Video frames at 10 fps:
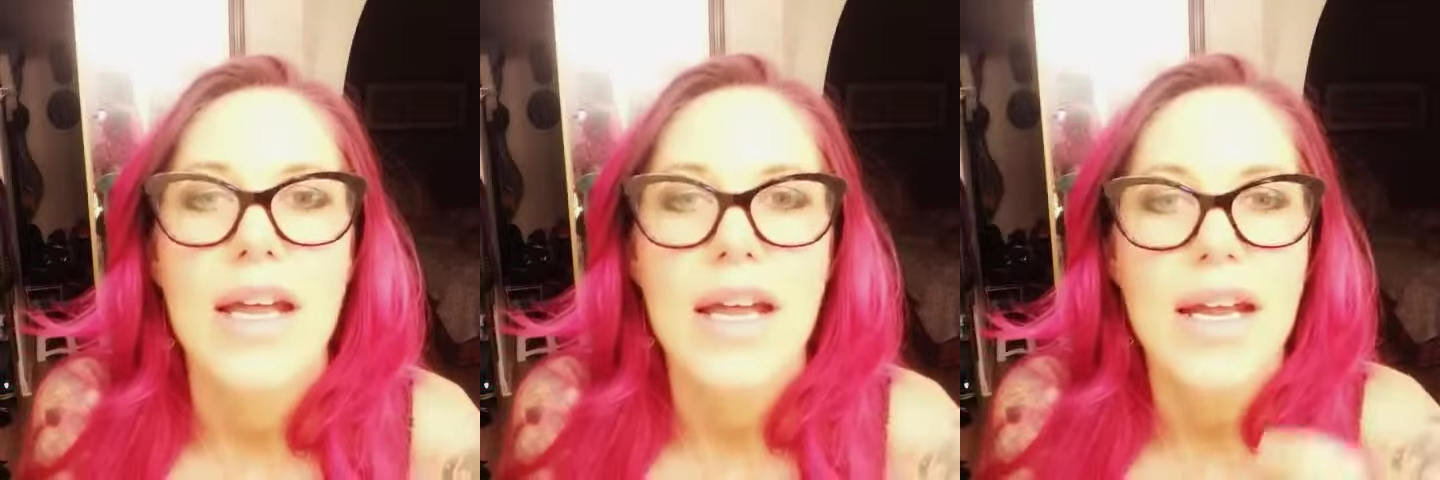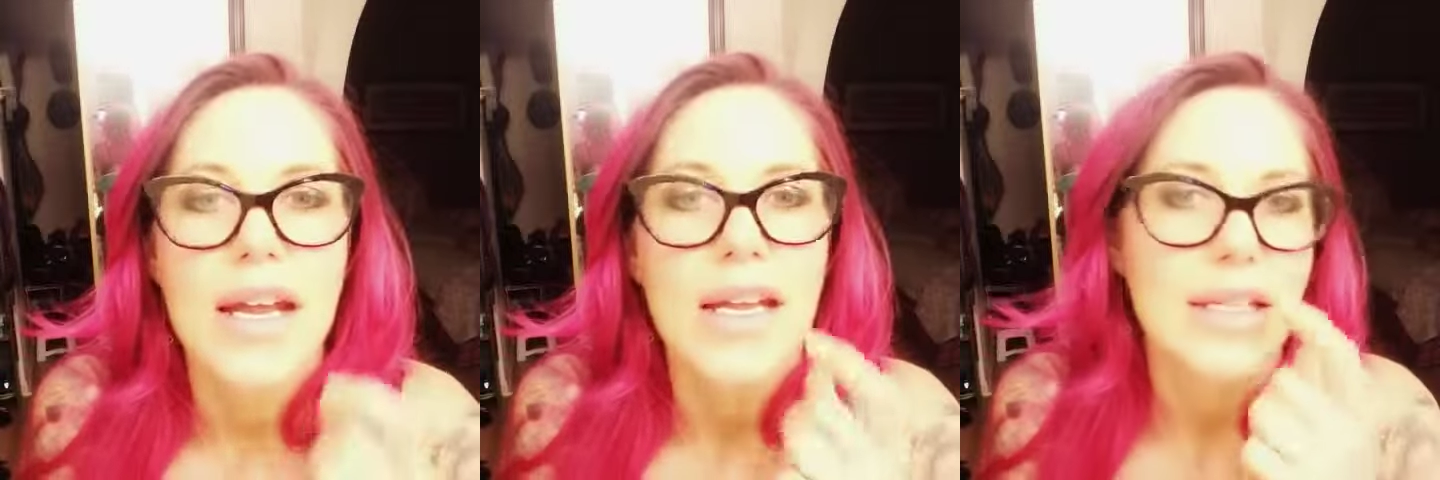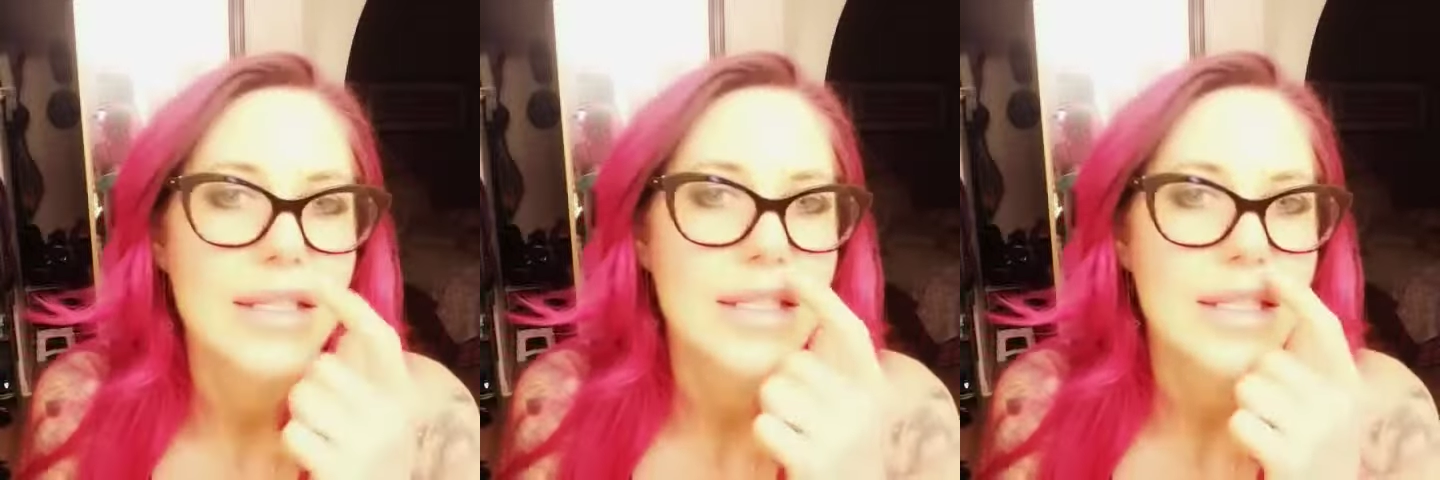
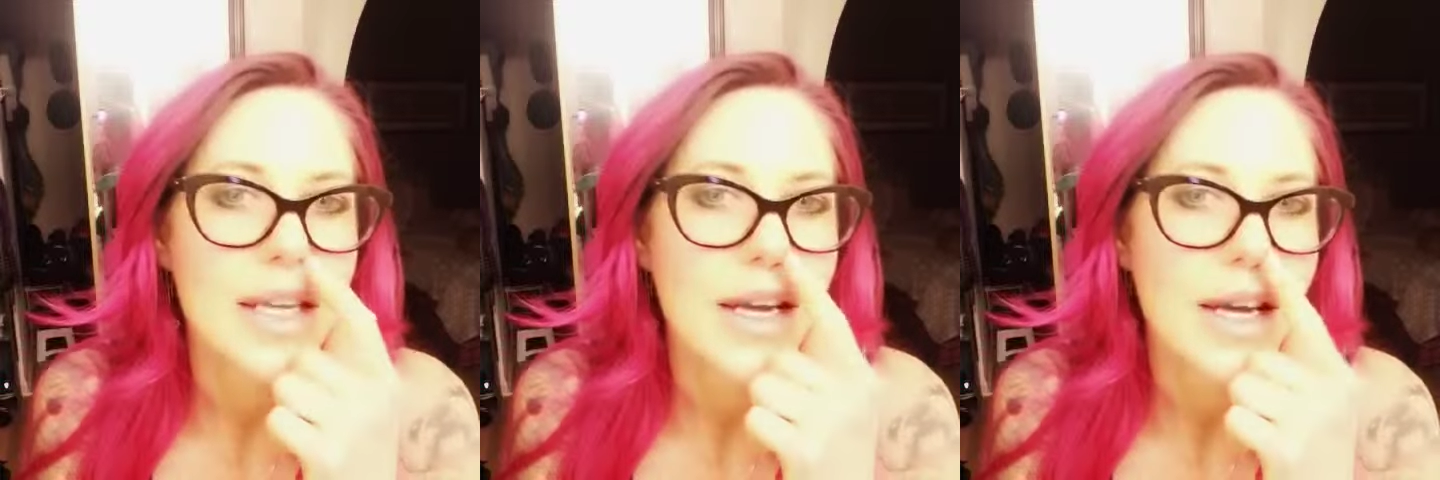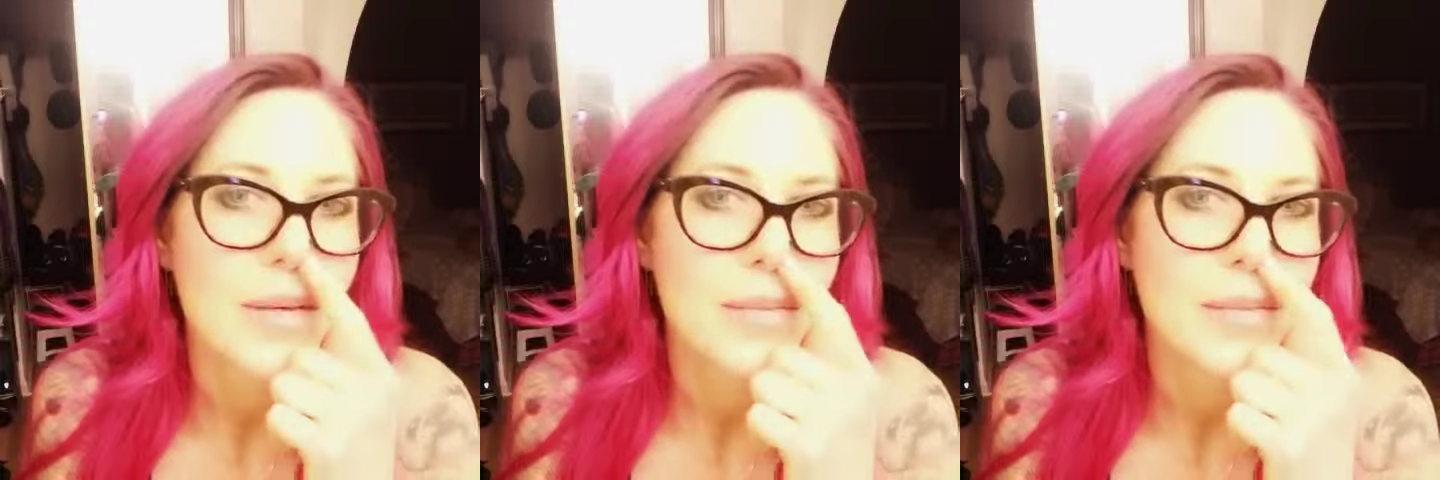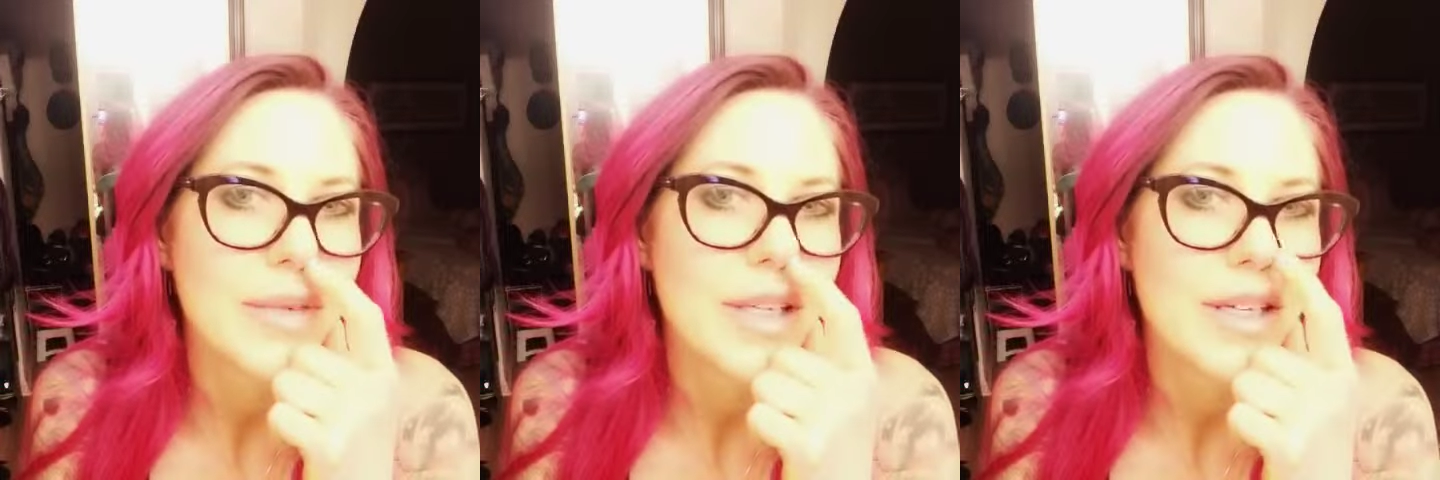And
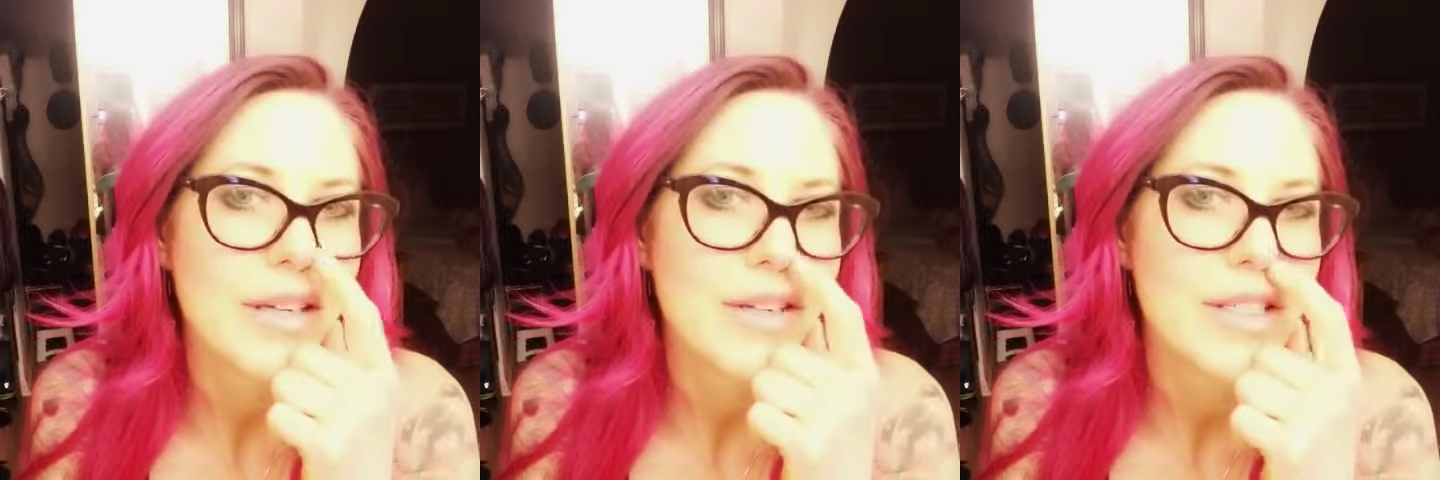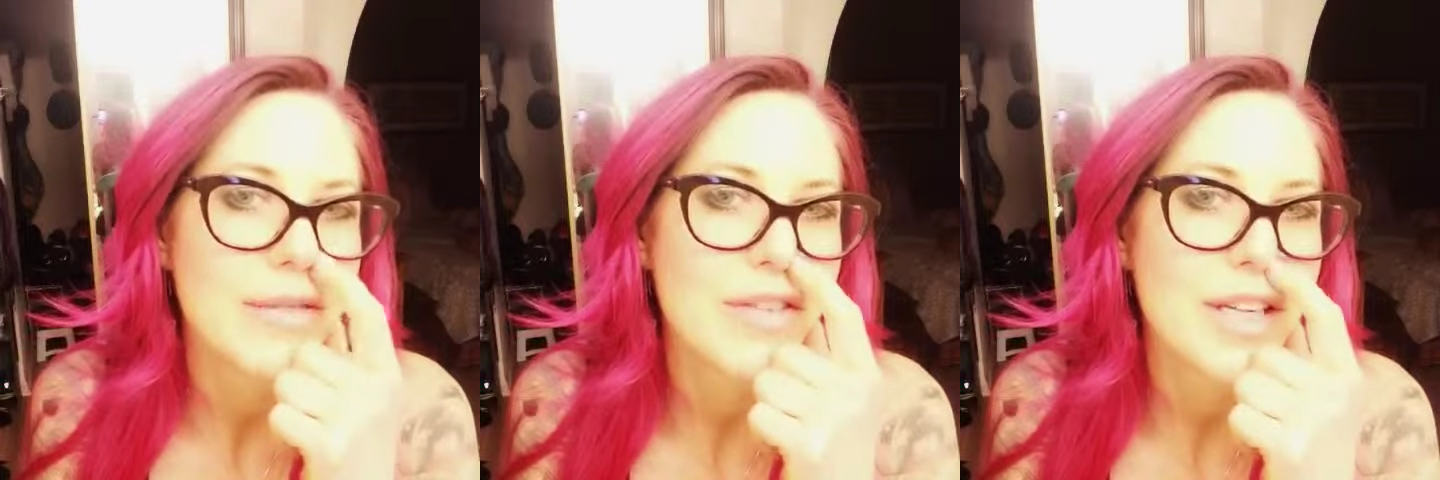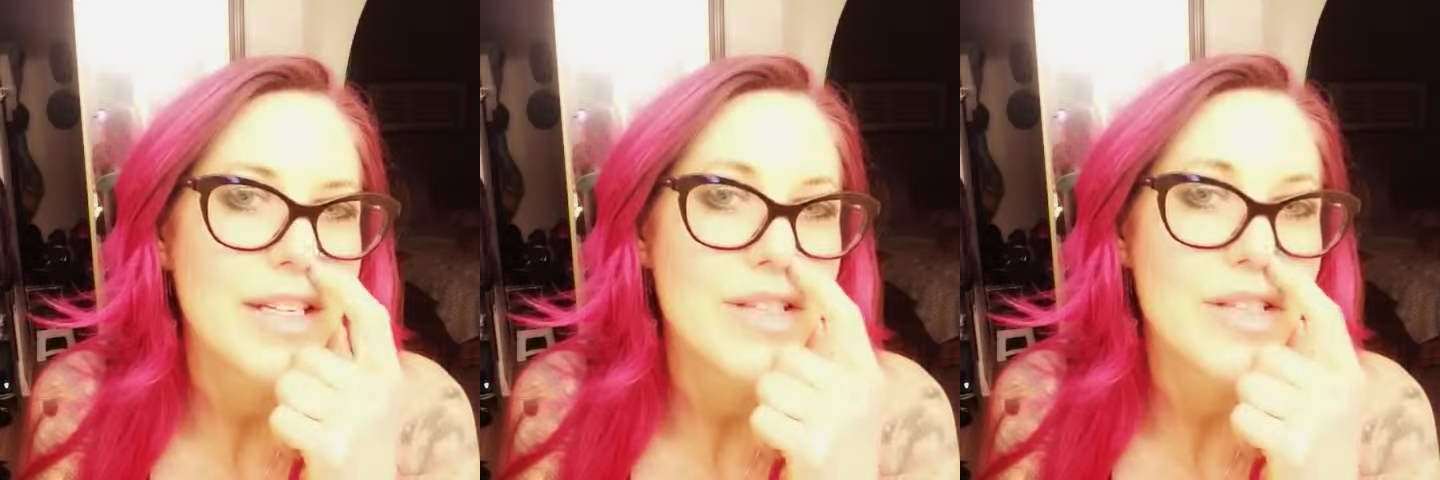here I go, itching my face.